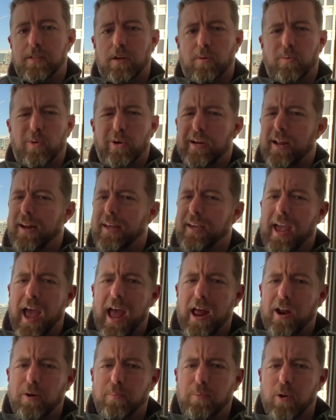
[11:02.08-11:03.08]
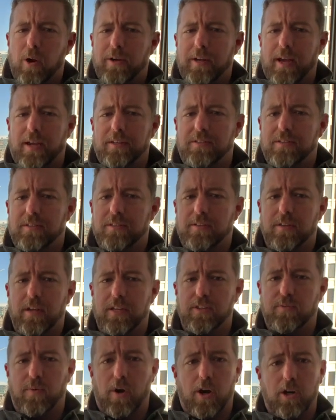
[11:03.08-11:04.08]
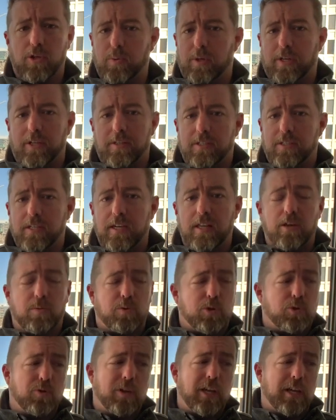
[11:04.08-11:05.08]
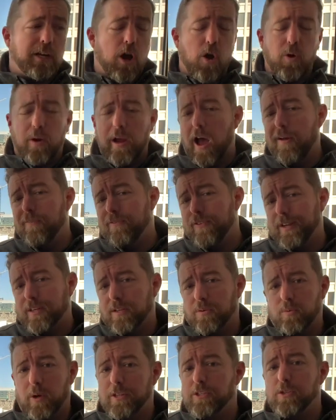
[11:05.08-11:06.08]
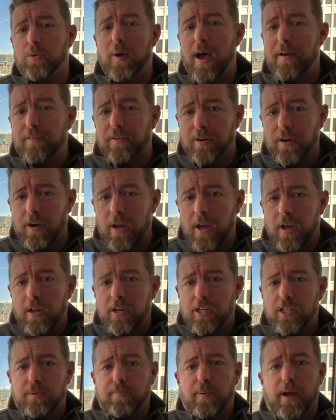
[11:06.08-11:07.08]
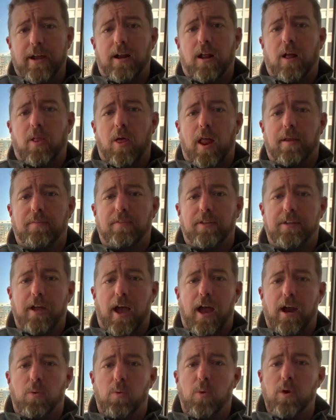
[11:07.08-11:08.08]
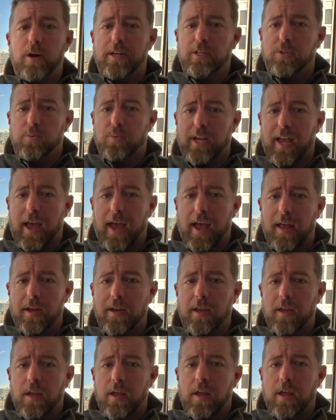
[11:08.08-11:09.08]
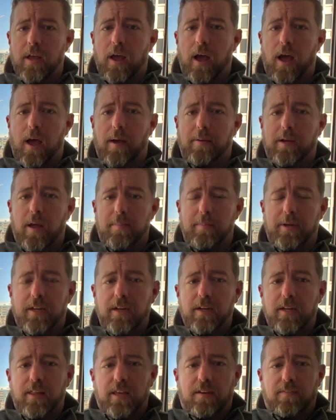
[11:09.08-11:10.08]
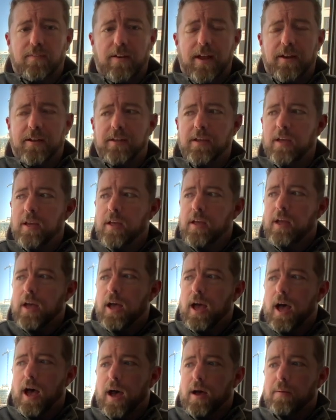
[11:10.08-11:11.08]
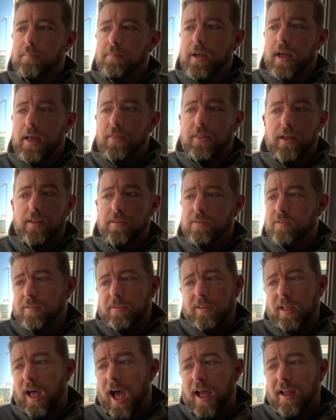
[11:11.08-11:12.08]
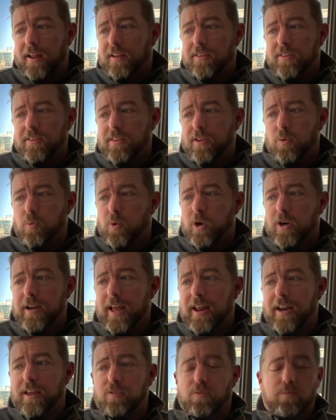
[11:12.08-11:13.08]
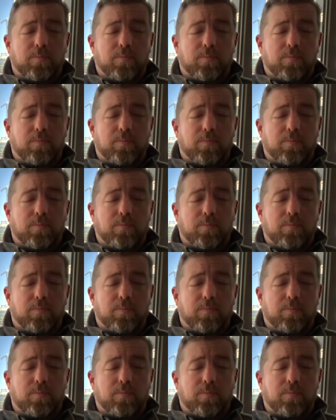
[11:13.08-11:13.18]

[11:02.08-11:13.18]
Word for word: There weren't any counter protests as far as we could see. There was really no conflict whatsoever, despite a lot of the dire warnings we had uh, coming into the event. Um, and then I, there weren't any